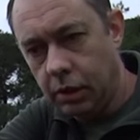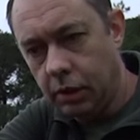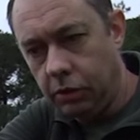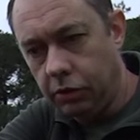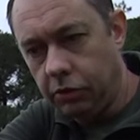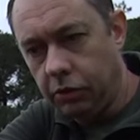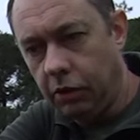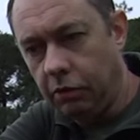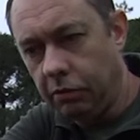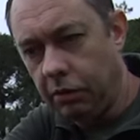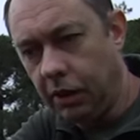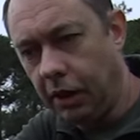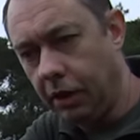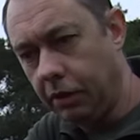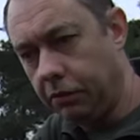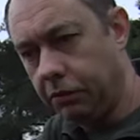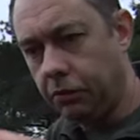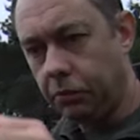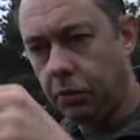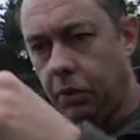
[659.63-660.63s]
you don't
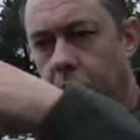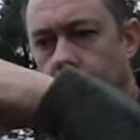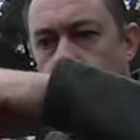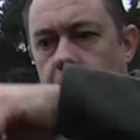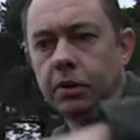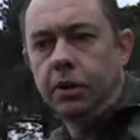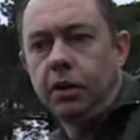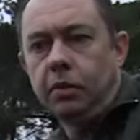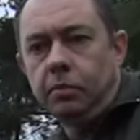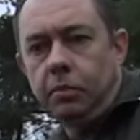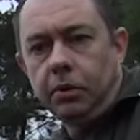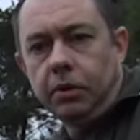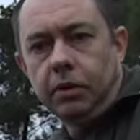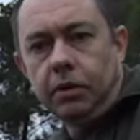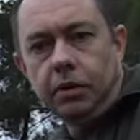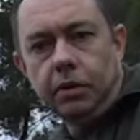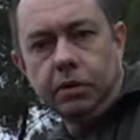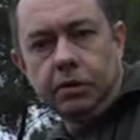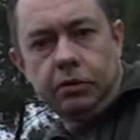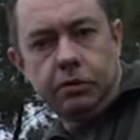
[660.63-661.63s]
have to open it but I
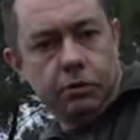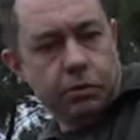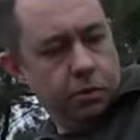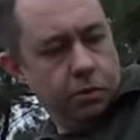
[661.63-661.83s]
like to